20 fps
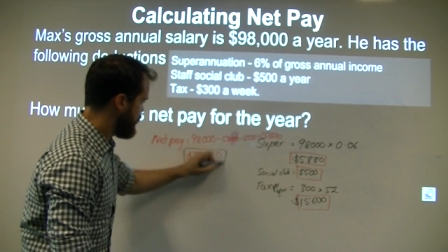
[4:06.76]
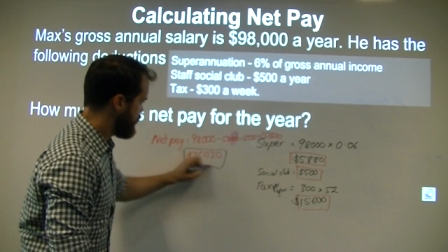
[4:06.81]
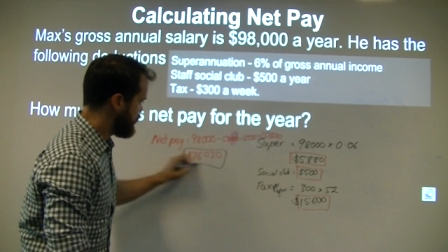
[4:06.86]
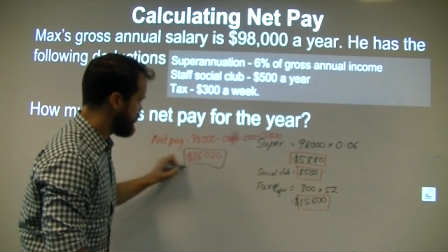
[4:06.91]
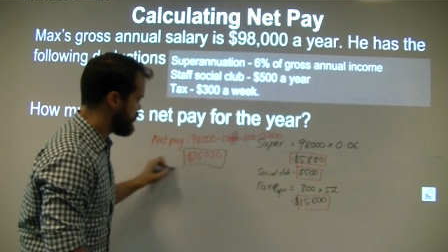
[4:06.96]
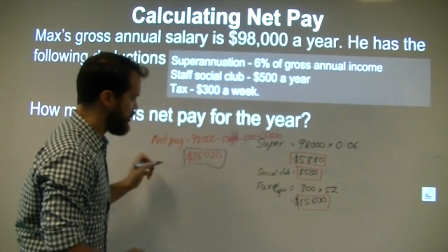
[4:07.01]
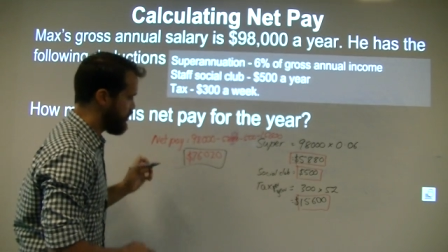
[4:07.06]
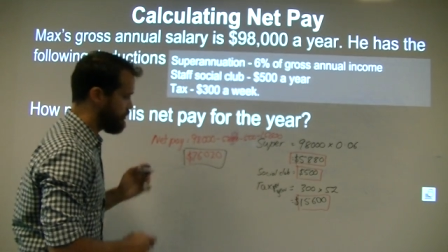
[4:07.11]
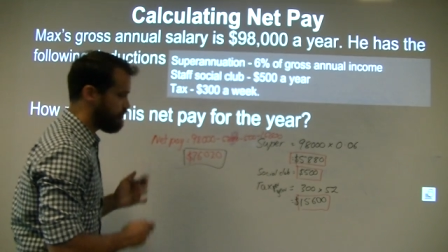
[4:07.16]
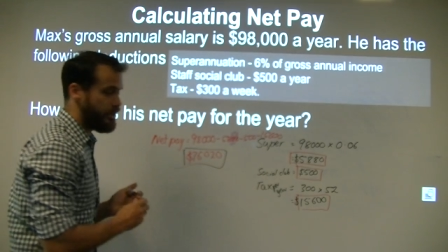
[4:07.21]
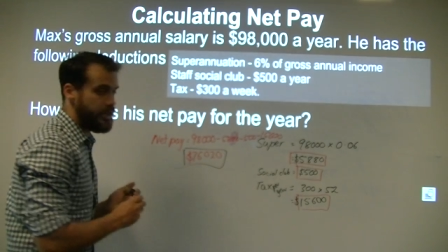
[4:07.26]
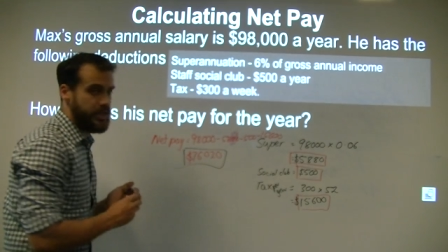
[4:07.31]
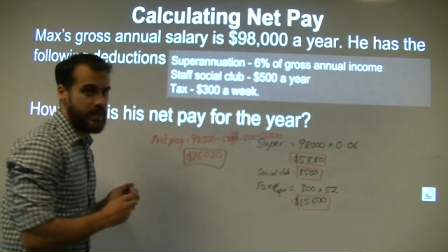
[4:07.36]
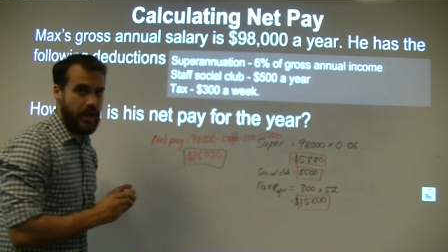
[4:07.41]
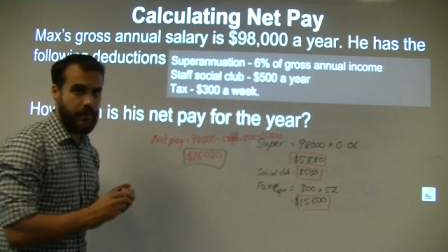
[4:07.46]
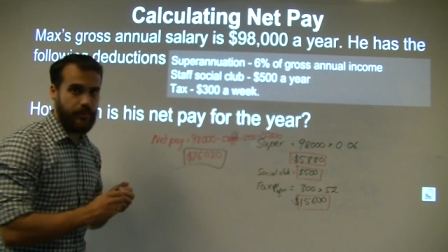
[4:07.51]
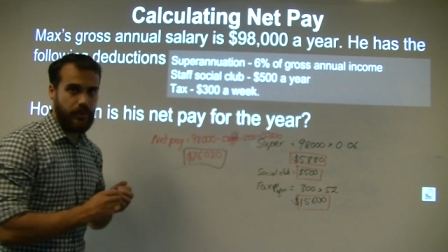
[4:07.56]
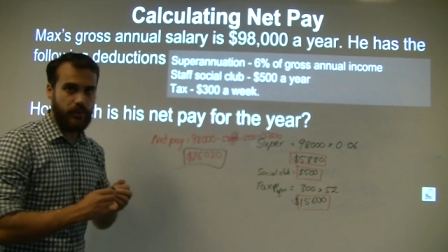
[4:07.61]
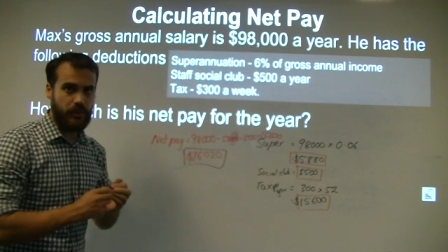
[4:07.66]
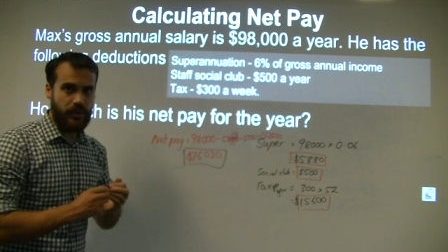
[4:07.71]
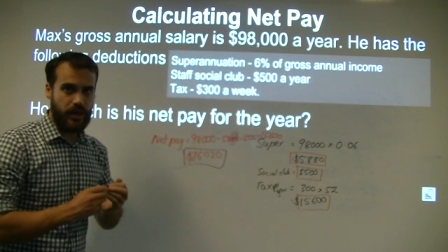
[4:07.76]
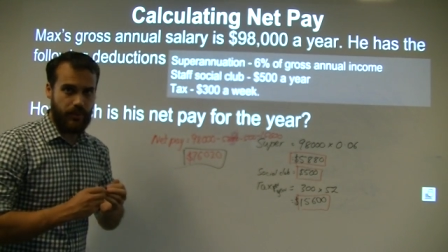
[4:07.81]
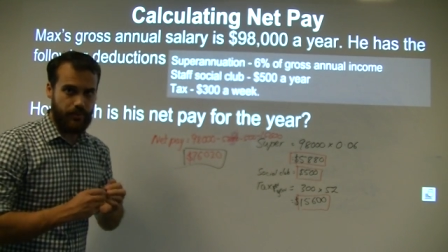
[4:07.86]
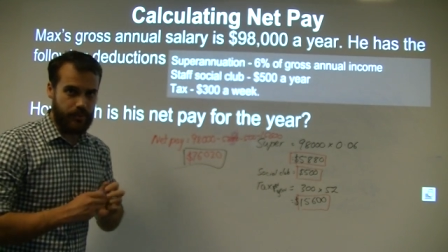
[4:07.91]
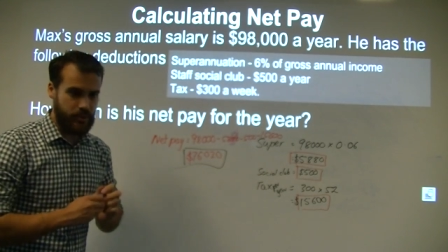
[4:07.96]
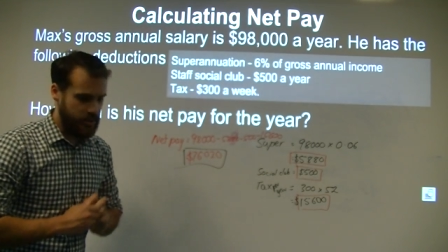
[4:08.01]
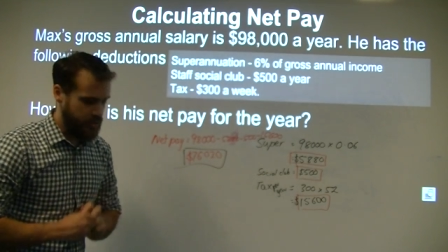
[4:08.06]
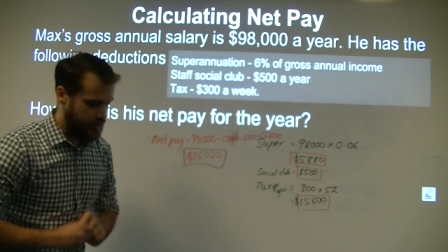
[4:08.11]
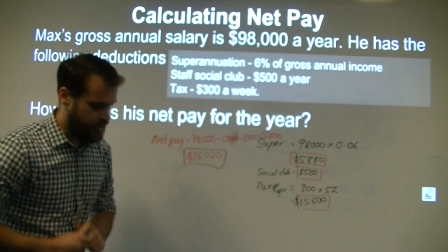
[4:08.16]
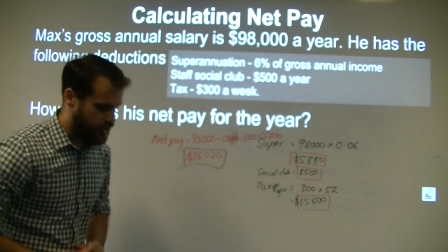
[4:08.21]
So recapping what
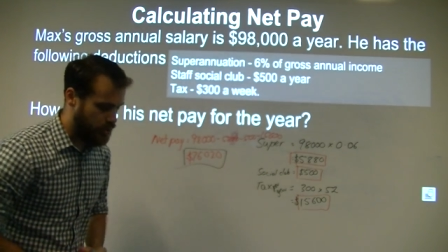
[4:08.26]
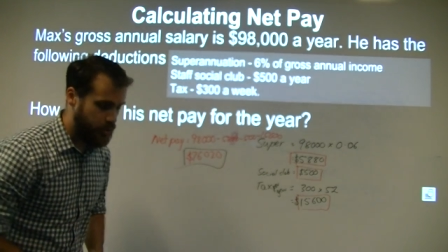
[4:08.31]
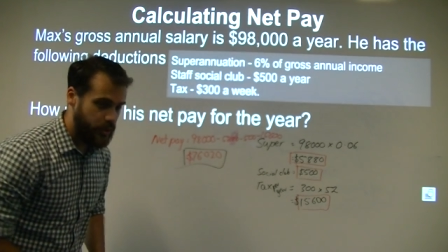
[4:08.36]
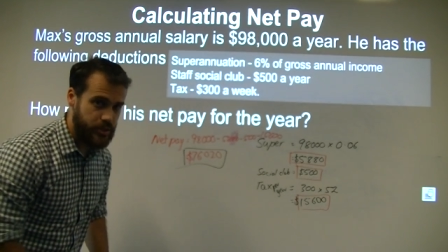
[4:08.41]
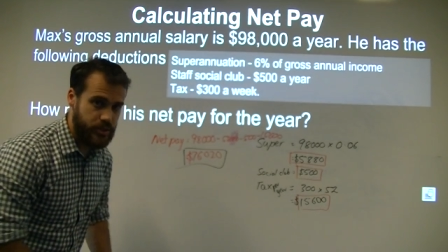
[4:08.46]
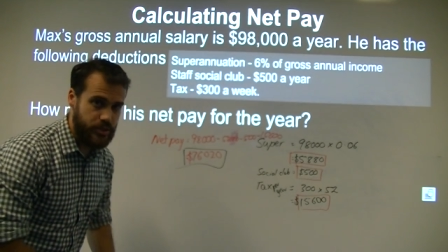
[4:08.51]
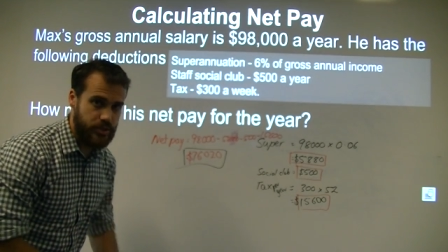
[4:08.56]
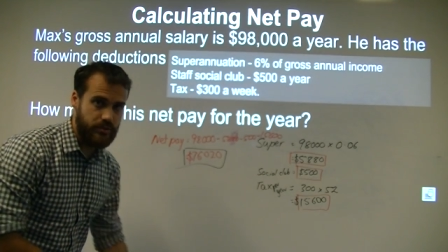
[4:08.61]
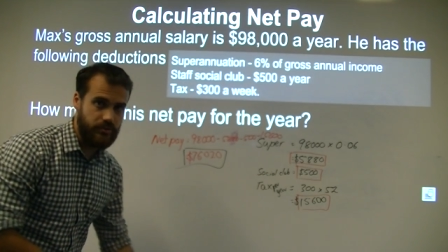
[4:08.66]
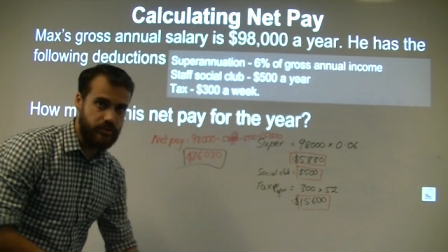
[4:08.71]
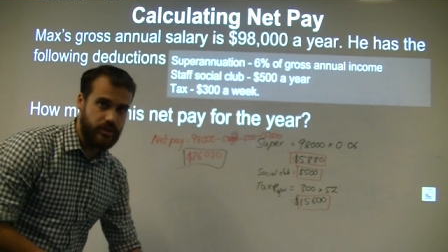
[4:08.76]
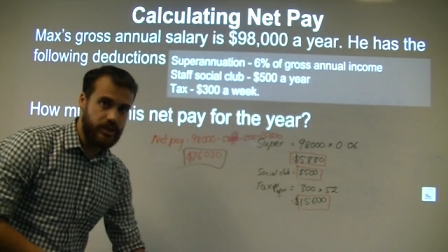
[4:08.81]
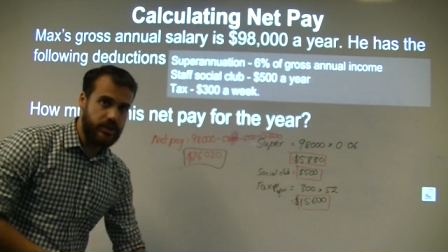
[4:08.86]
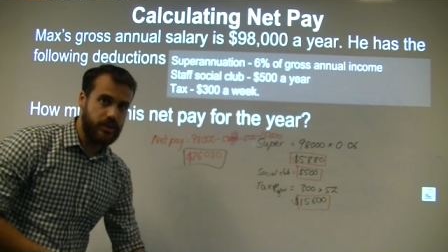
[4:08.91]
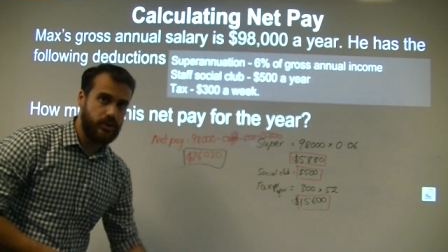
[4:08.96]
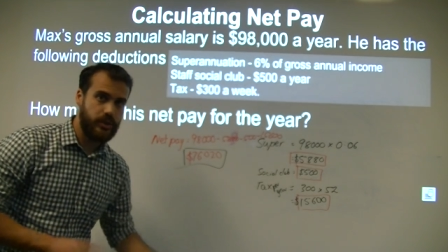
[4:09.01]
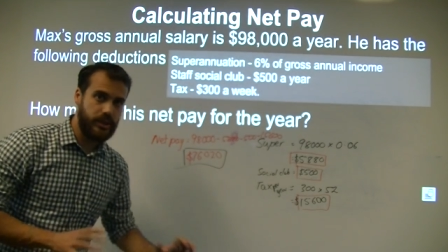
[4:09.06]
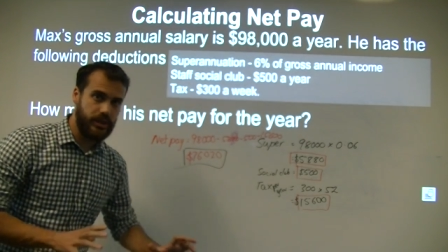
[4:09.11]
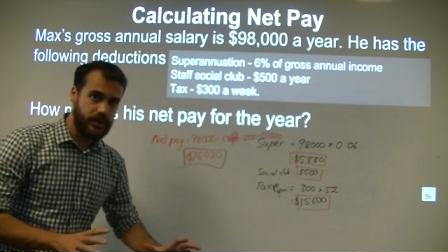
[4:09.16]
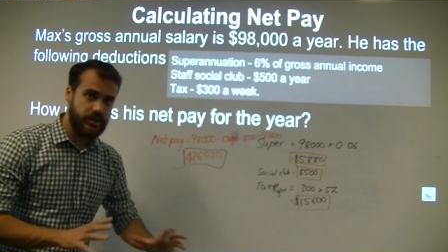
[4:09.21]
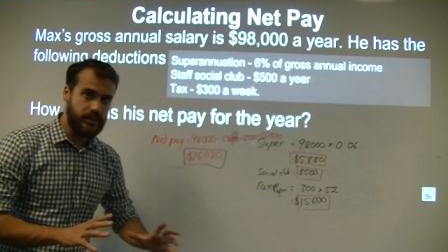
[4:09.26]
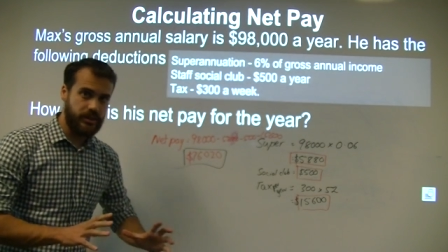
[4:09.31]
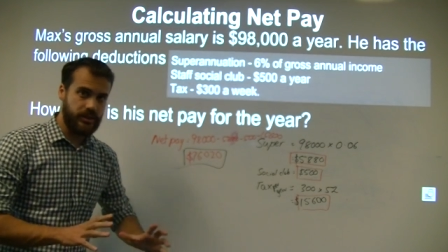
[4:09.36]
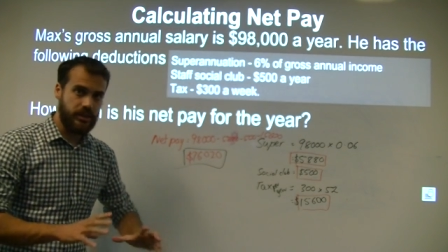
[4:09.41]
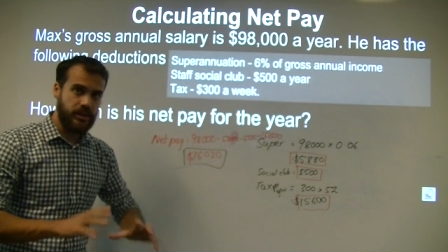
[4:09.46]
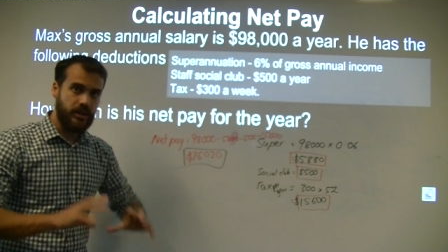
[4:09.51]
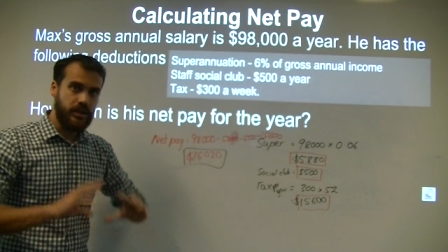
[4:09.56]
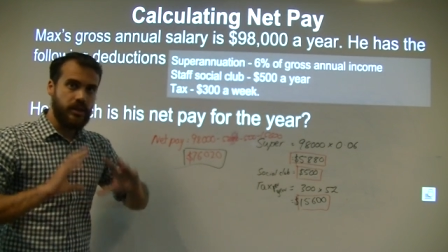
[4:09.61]
happened in this question really quickly.